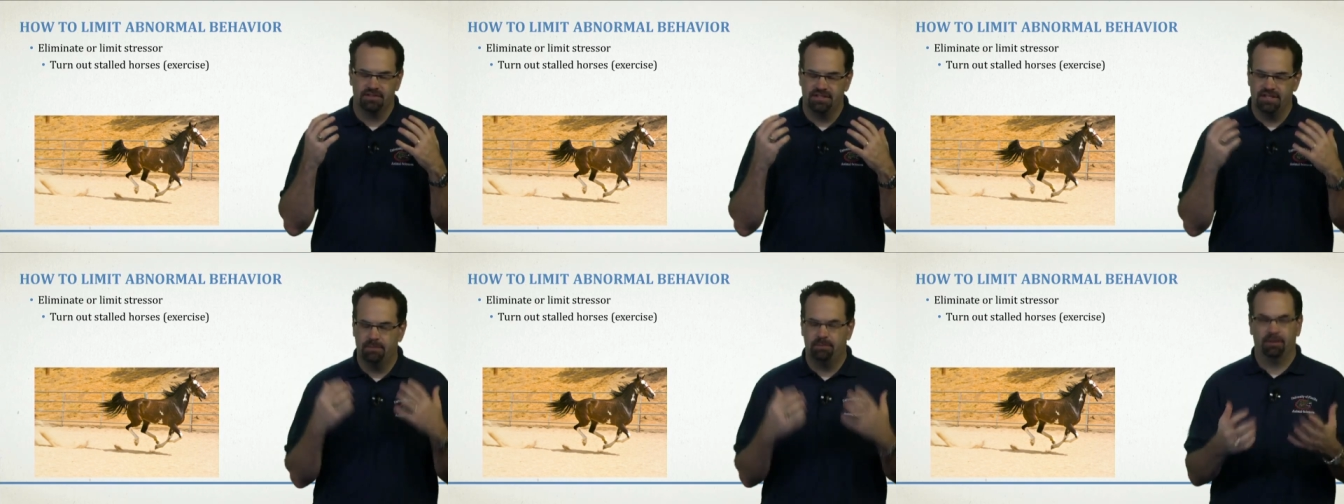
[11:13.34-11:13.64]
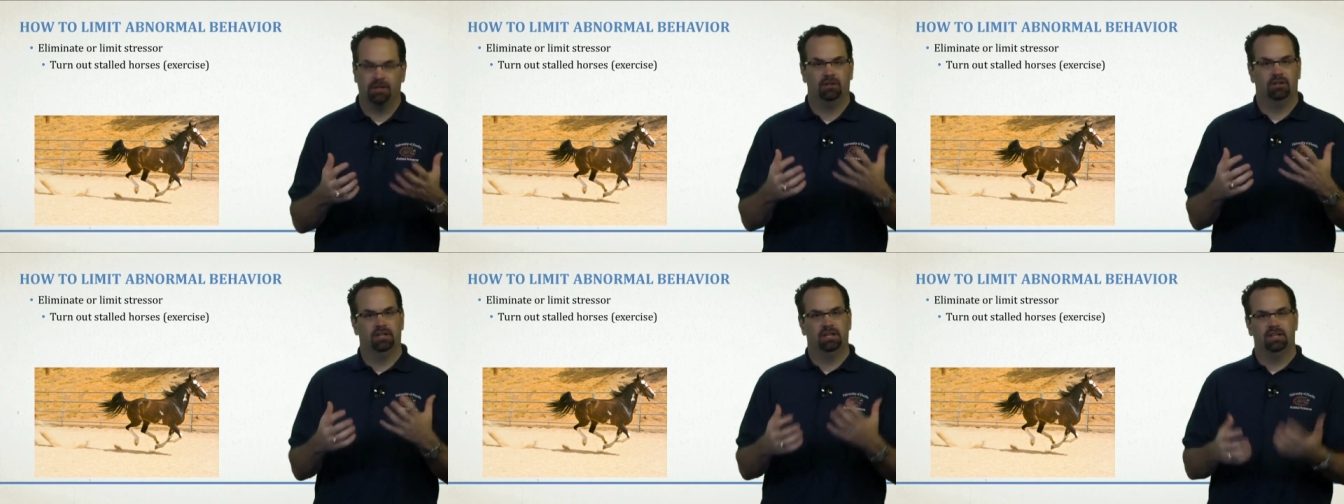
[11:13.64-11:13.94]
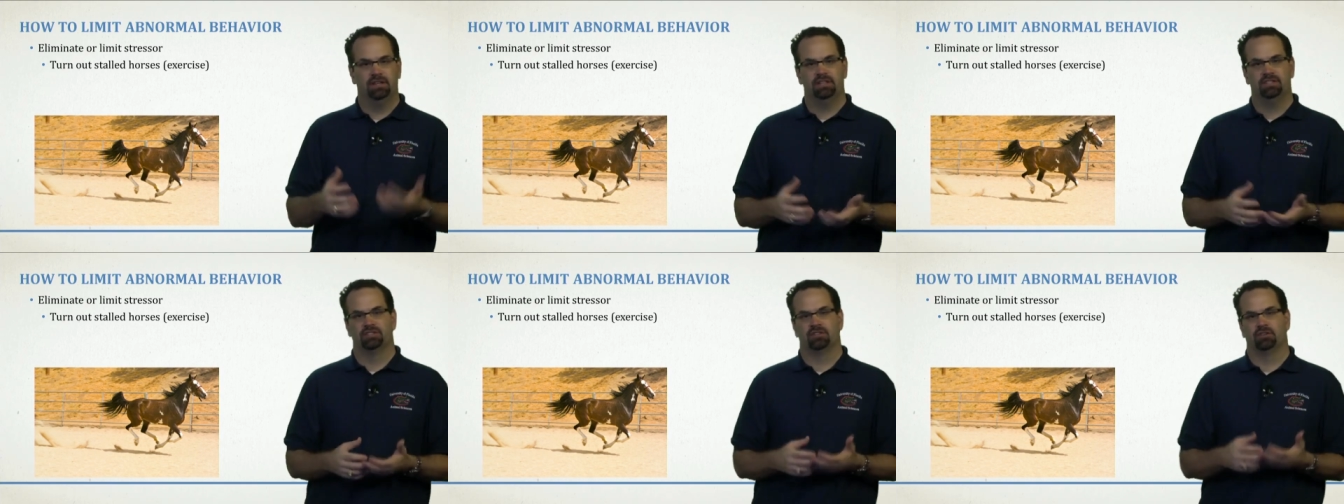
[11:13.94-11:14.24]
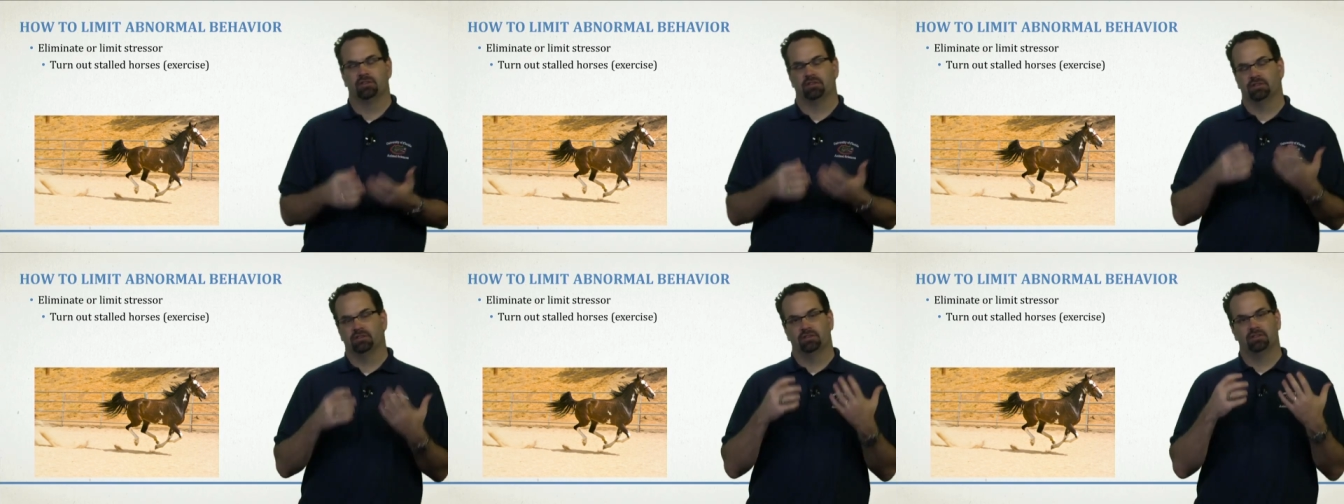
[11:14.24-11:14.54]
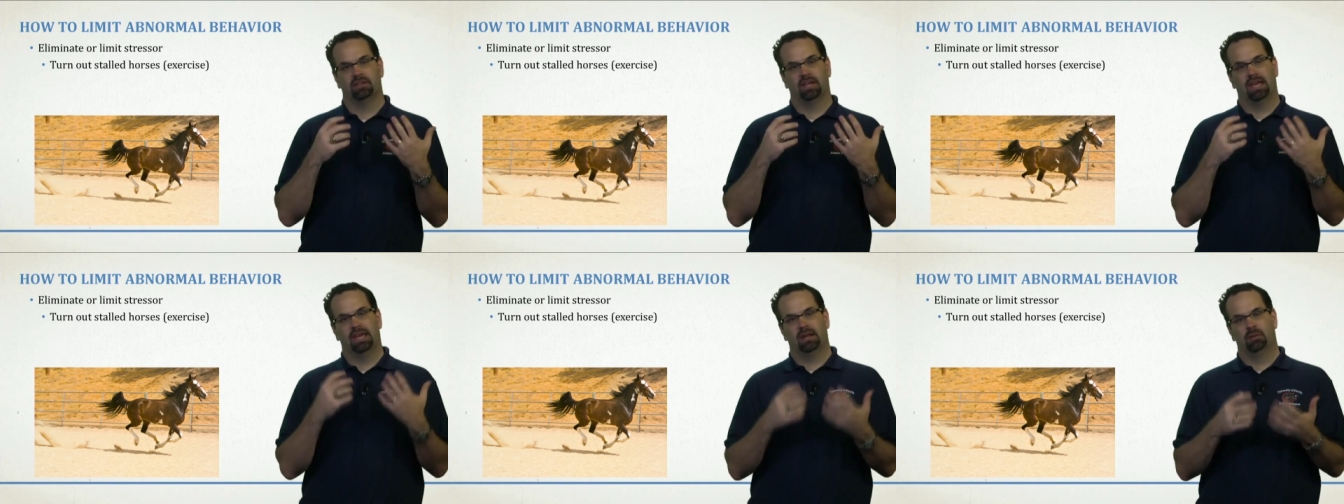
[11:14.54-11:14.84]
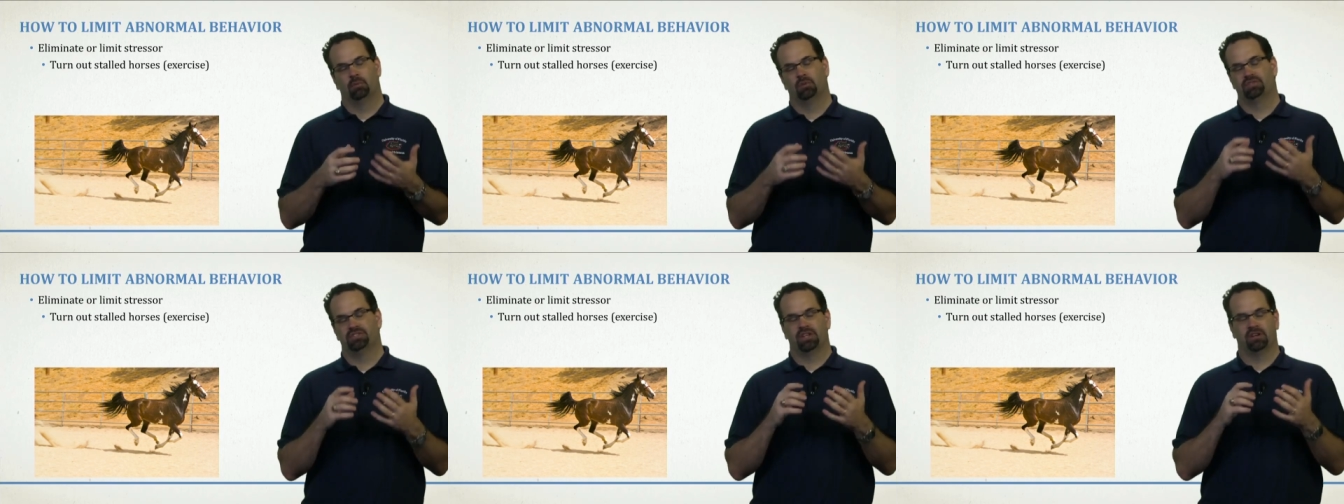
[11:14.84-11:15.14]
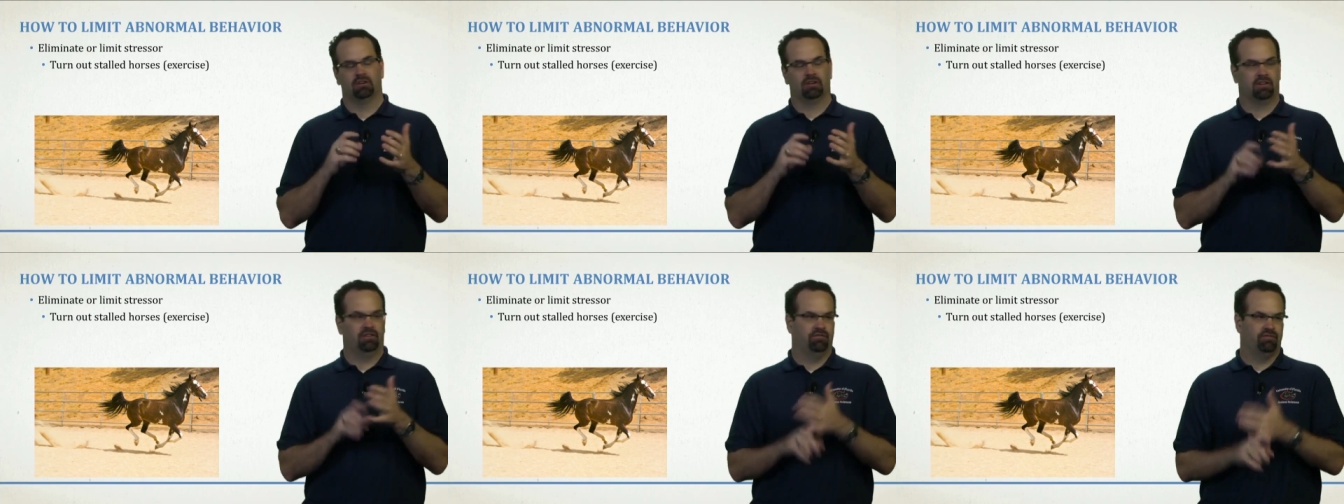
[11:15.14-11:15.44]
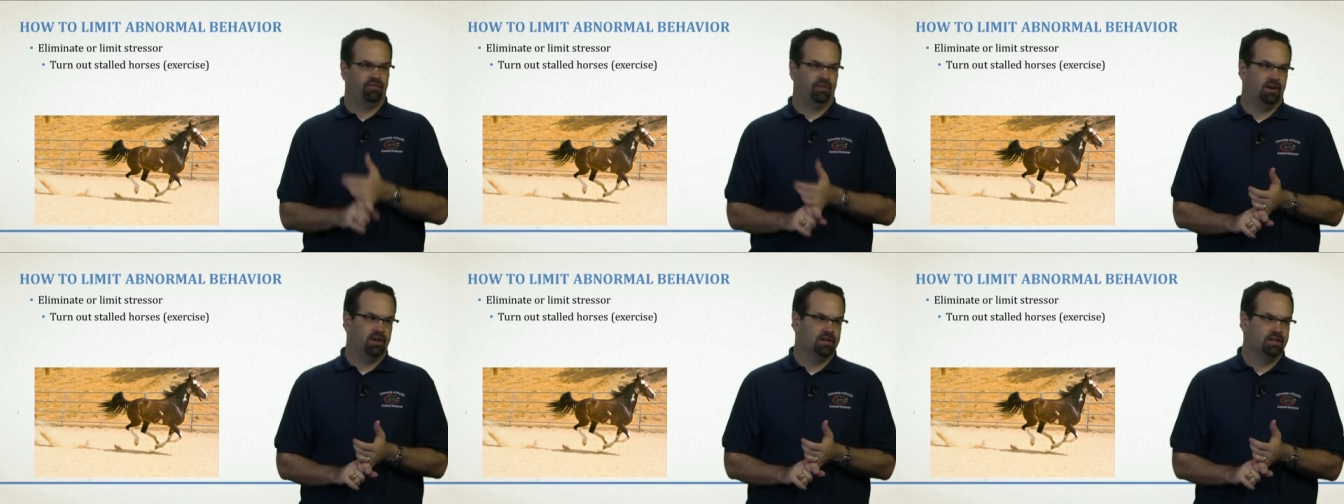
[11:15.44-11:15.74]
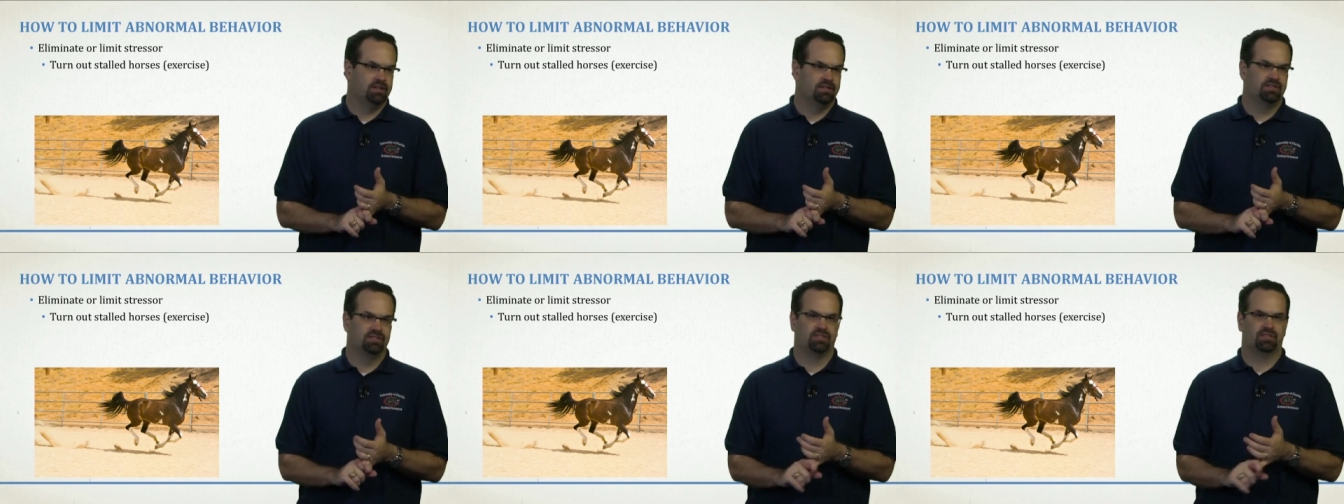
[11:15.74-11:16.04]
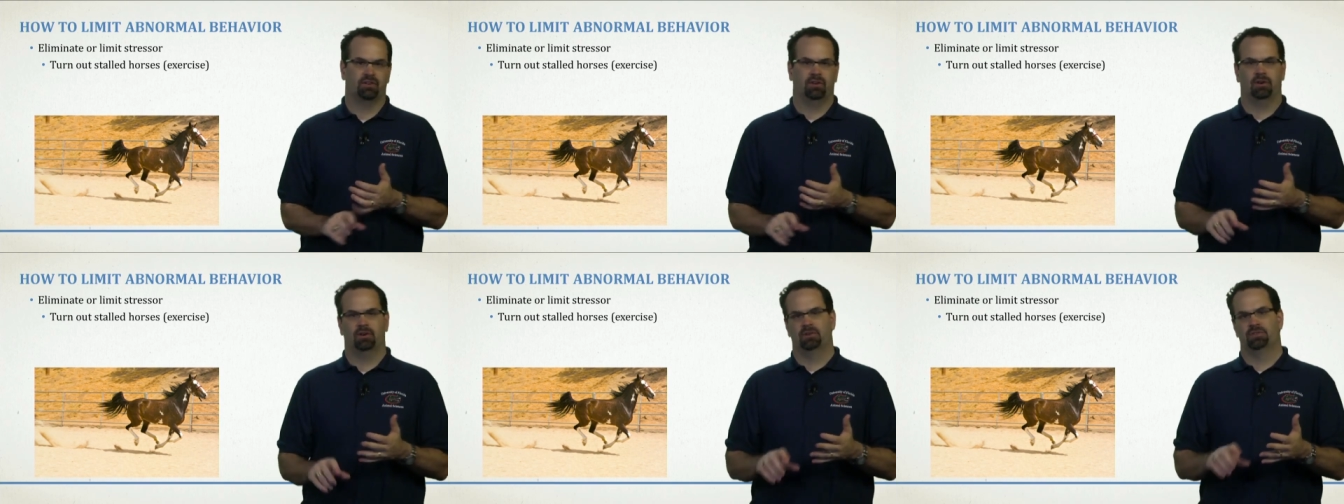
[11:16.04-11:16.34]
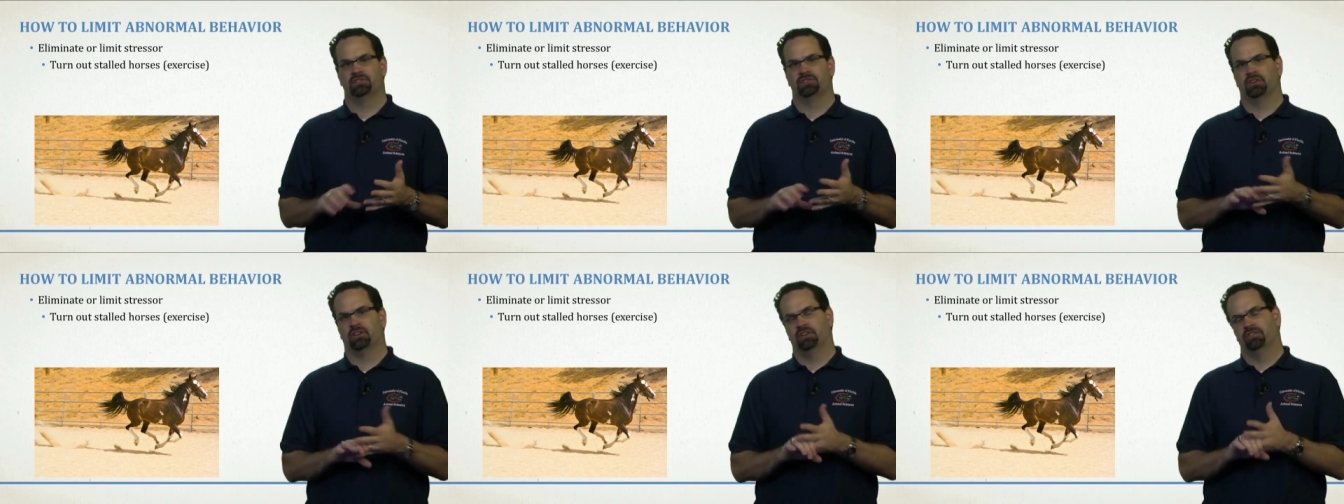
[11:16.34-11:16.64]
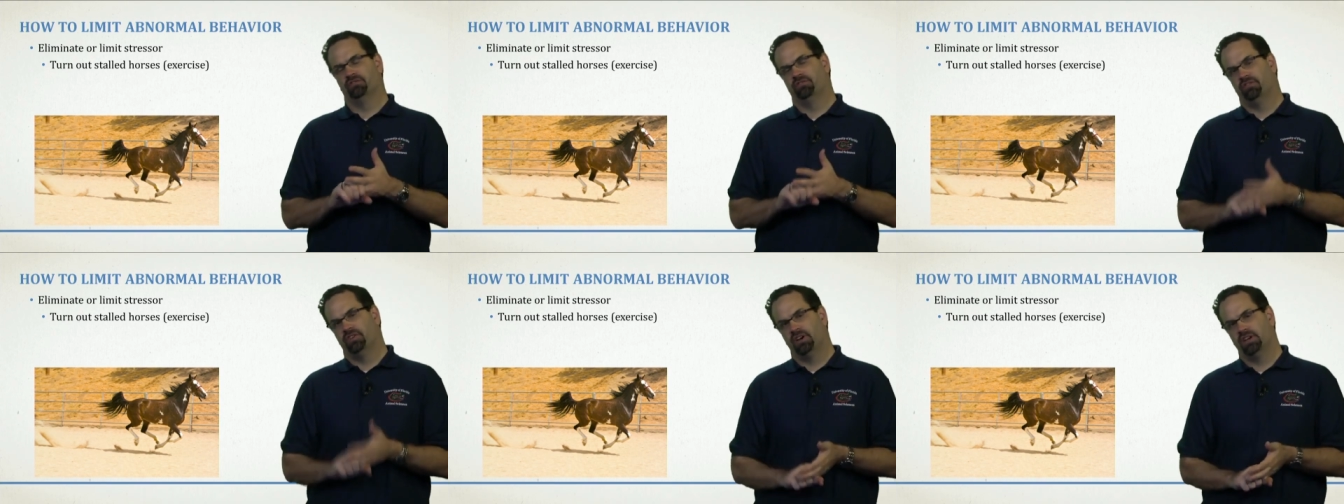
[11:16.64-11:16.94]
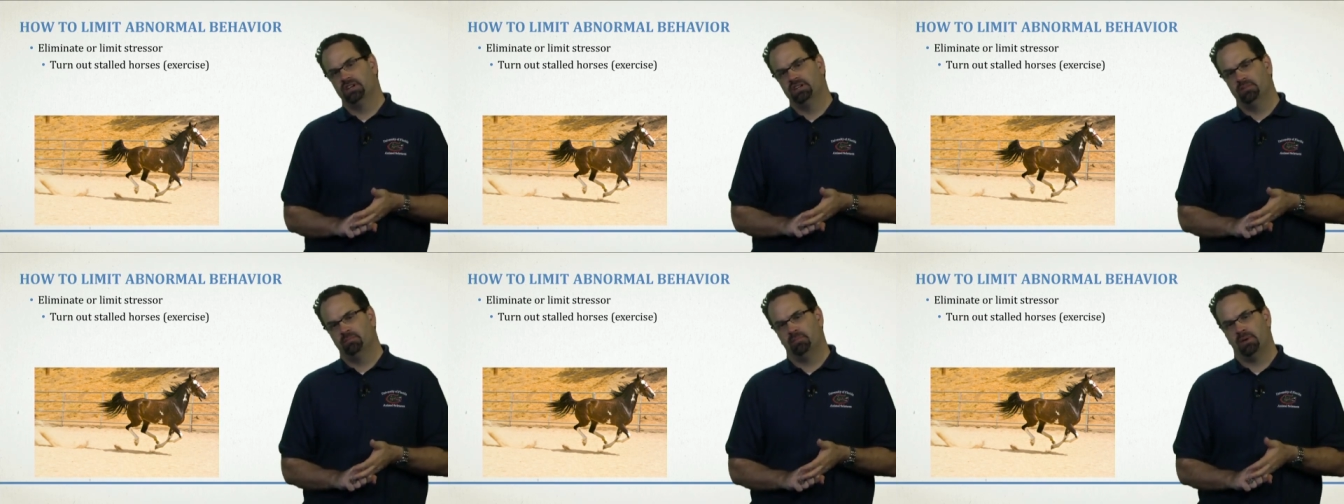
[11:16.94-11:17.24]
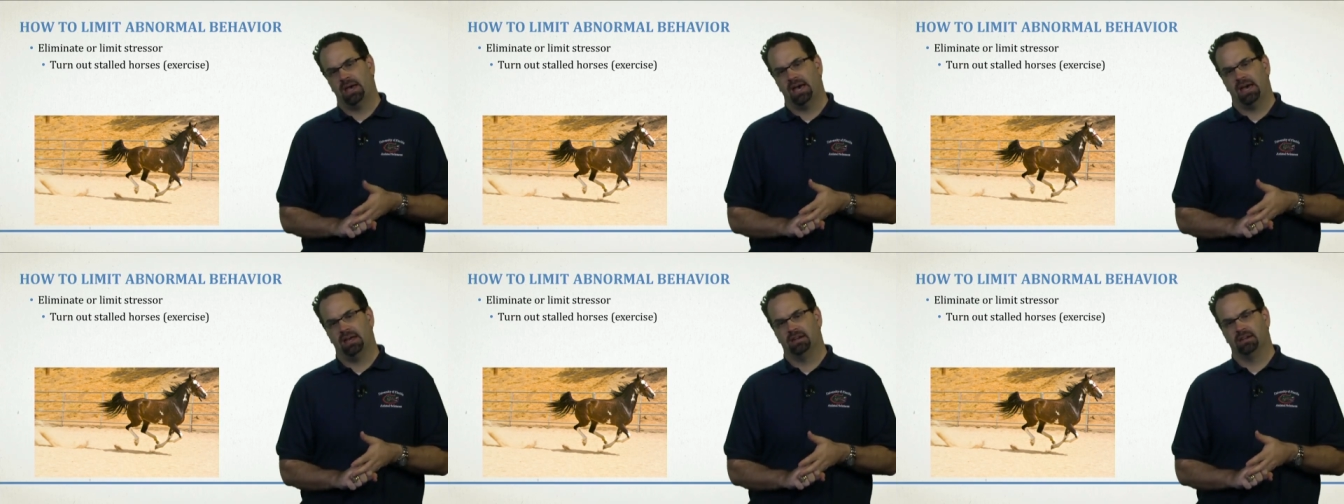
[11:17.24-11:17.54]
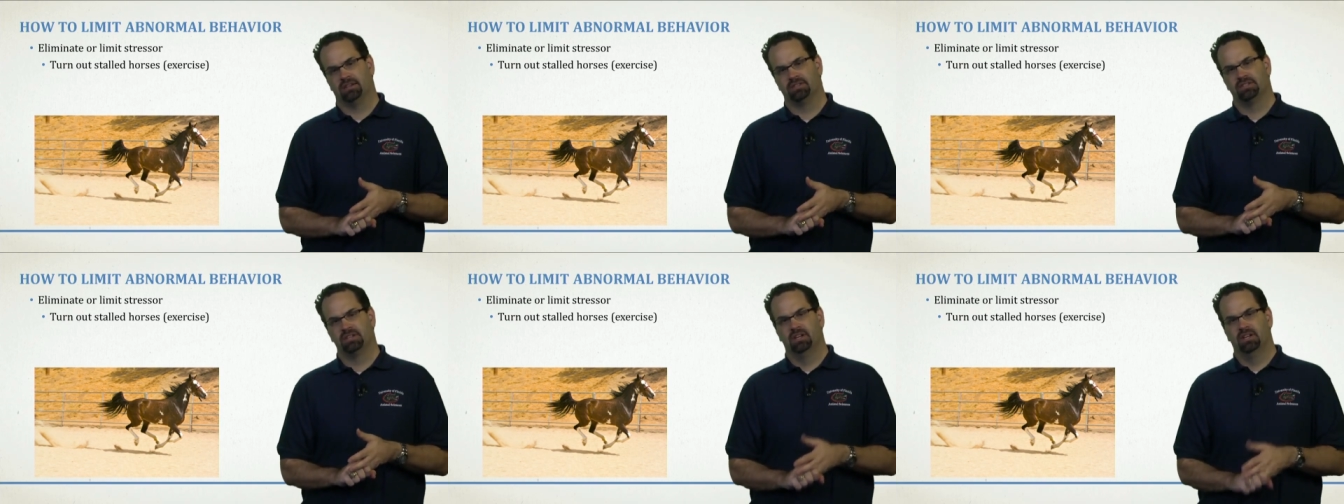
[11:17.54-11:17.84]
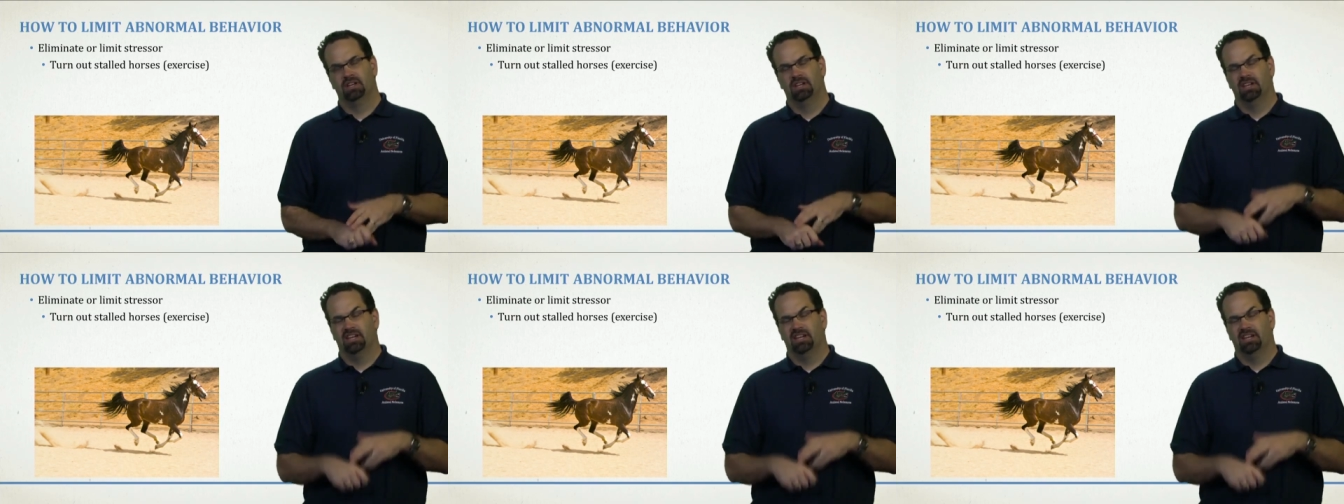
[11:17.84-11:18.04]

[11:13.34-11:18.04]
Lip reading: typically these are animals that are confined in stalls or confined in paddocks,